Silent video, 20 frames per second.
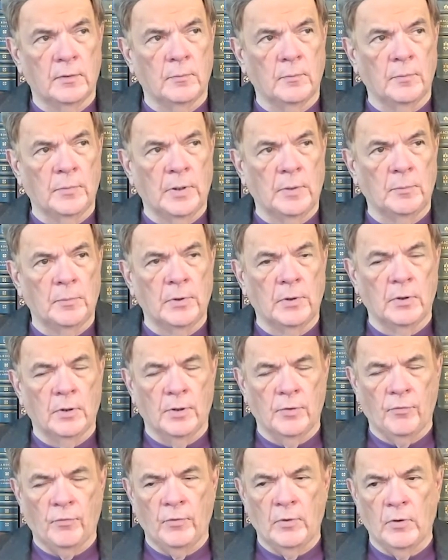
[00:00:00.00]
But
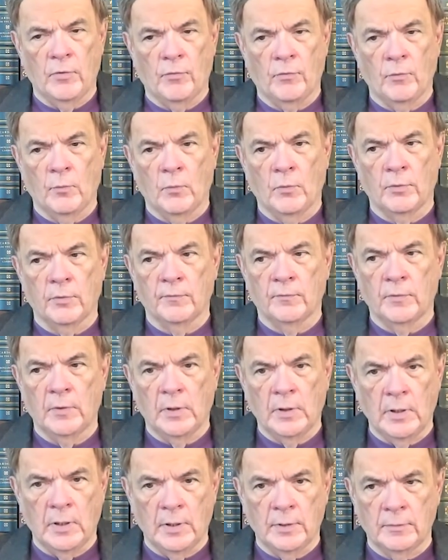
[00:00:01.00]
because he is the word of
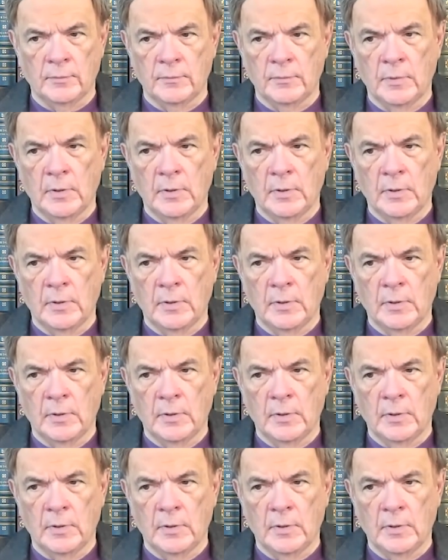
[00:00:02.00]
God,